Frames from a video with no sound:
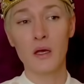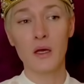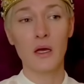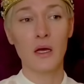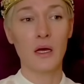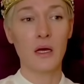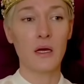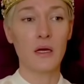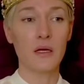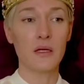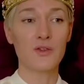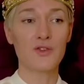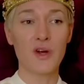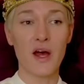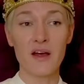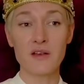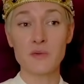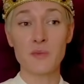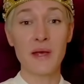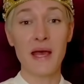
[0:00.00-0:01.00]
It
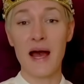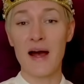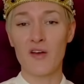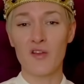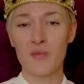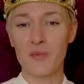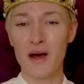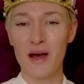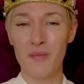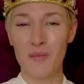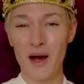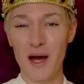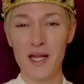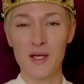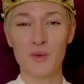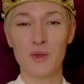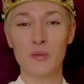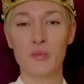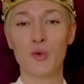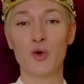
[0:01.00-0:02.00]
drives me out of my
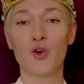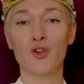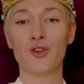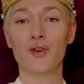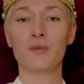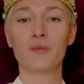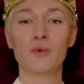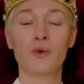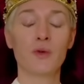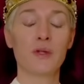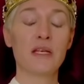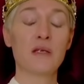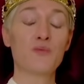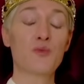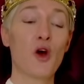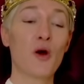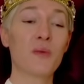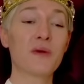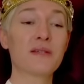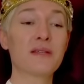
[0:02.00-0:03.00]
mind with boredom, all these
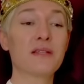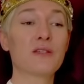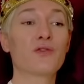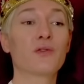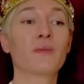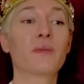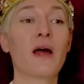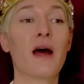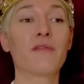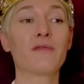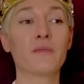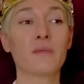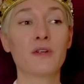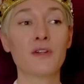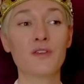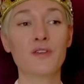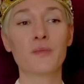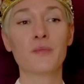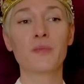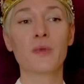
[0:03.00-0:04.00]
promises from
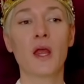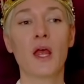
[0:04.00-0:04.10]
government.